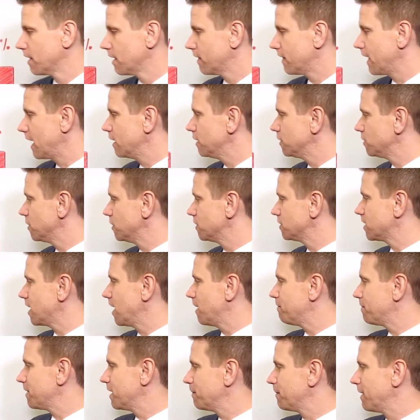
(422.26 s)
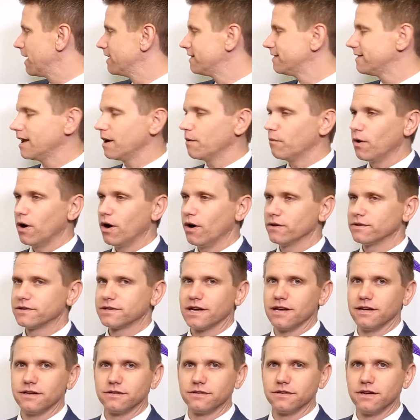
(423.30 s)
that insurance company might say, well, it's
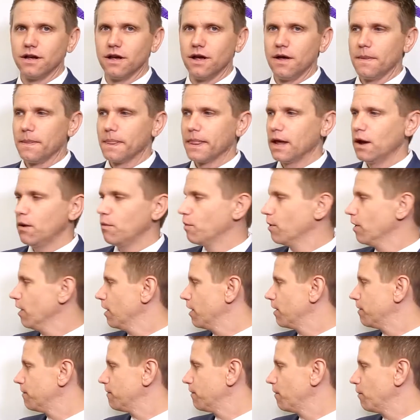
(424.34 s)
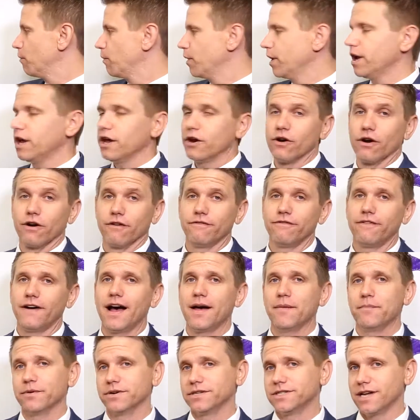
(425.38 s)
because we can earn
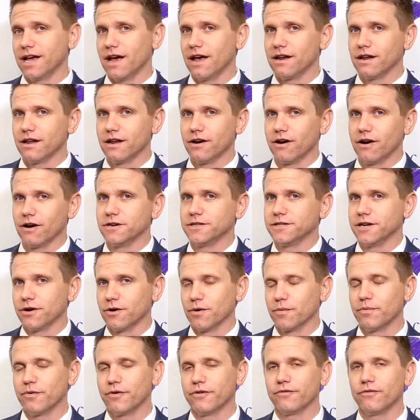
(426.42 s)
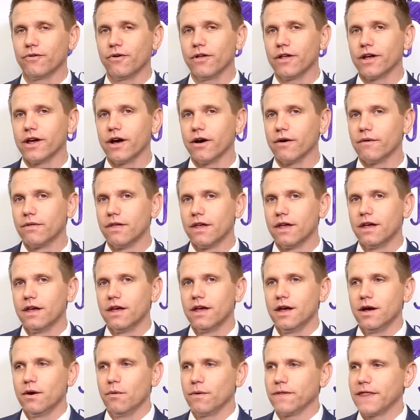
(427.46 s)
5% in our general portfolio.
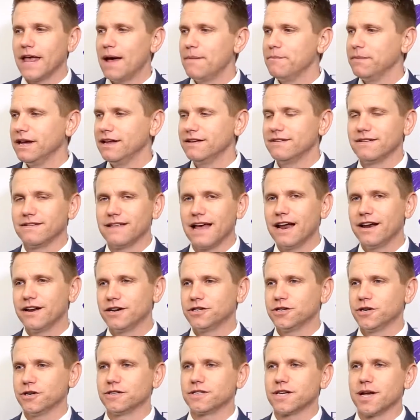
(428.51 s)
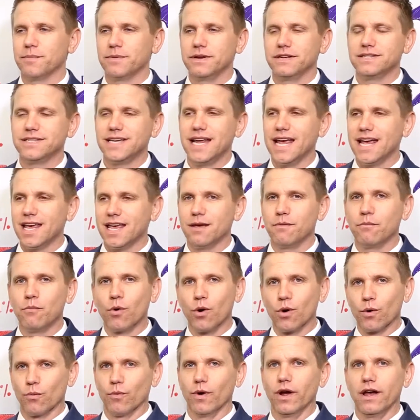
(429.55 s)
What that means is that insurance company is taking
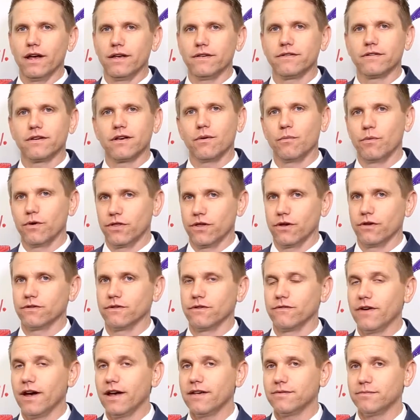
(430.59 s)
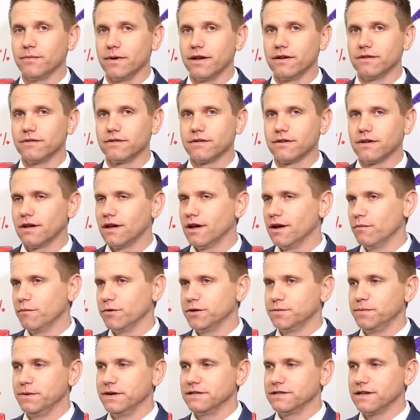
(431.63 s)
more risk with those investments,
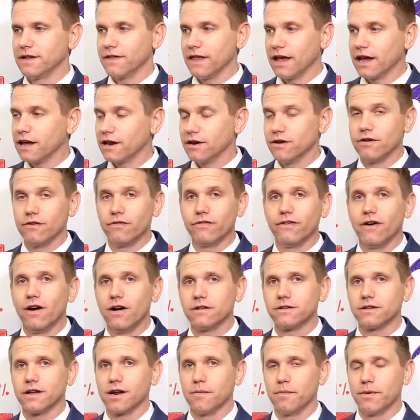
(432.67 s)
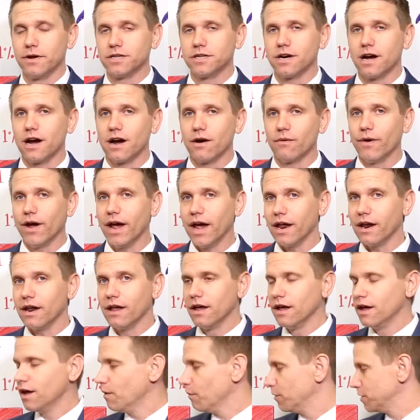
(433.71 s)
which means that they can default at a much higher rate,
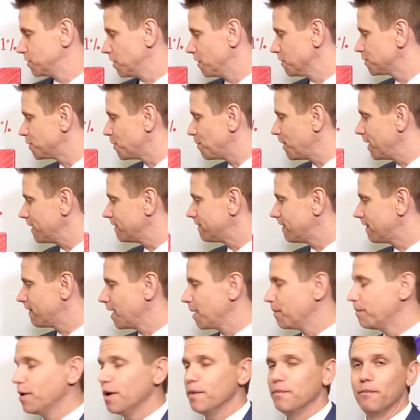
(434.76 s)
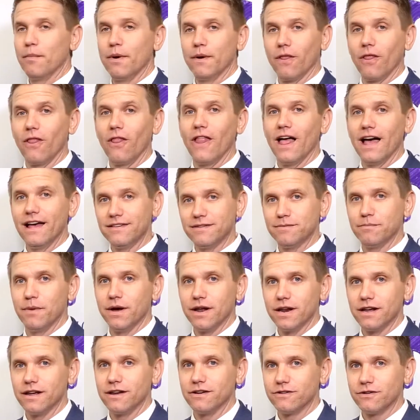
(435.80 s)
which also means that they put less
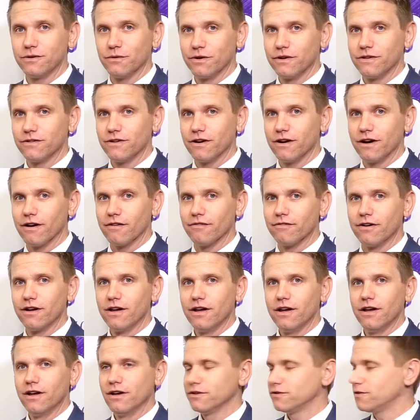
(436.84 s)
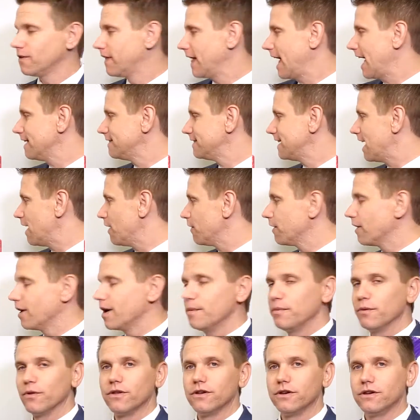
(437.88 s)
money into reserve. So that's how they're
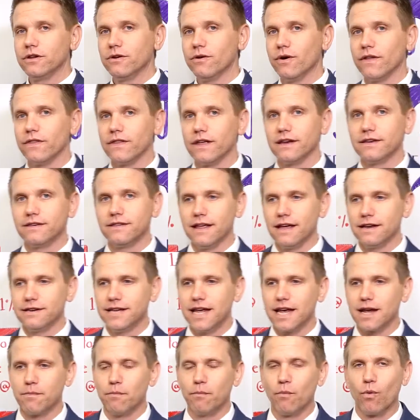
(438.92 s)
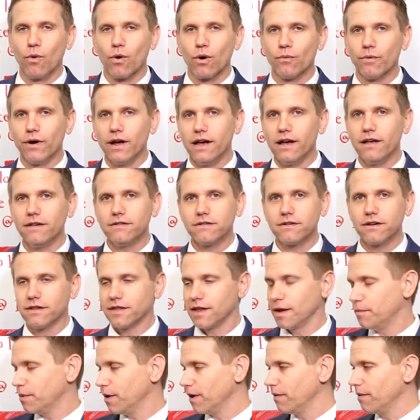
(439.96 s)
able to do it. They take more risk,
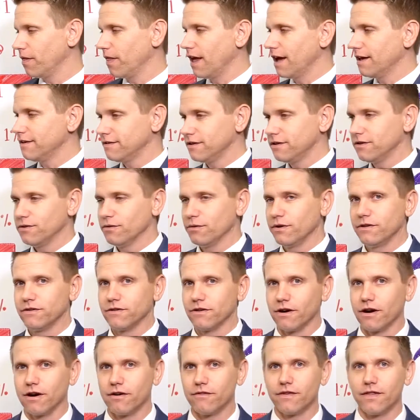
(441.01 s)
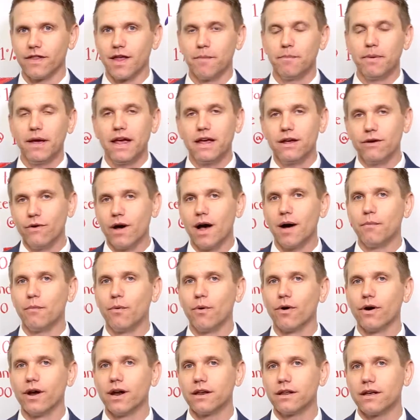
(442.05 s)
they put less into reserve, and they pay you out
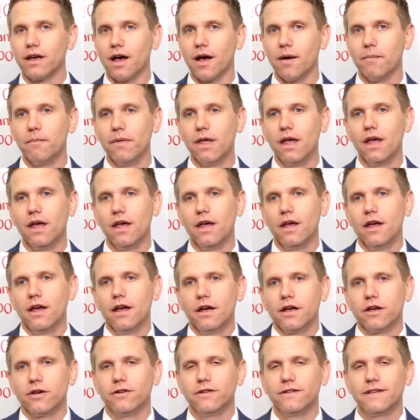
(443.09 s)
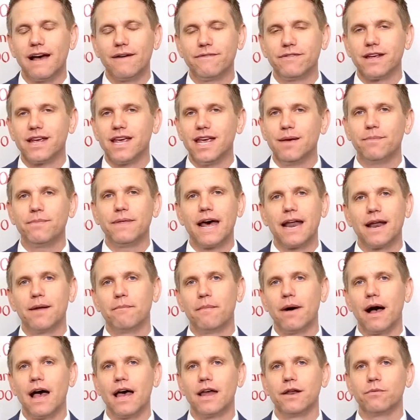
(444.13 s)
more income. You just have to keep that in
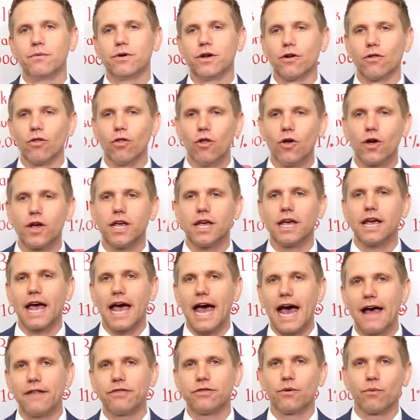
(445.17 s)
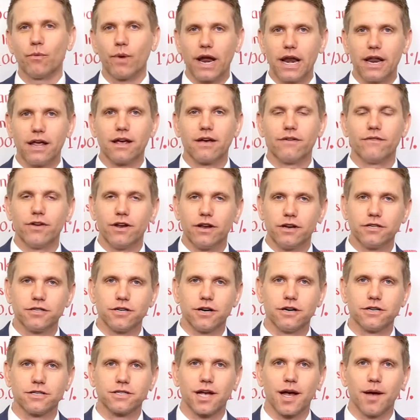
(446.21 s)
mind when you're looking at the rating of an
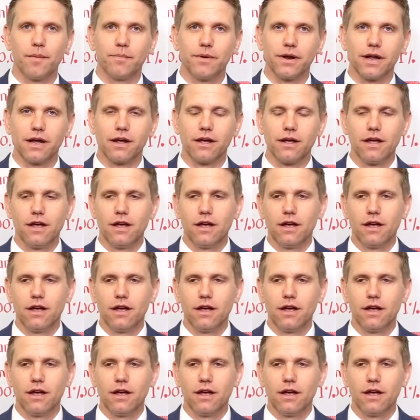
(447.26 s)
insurance company.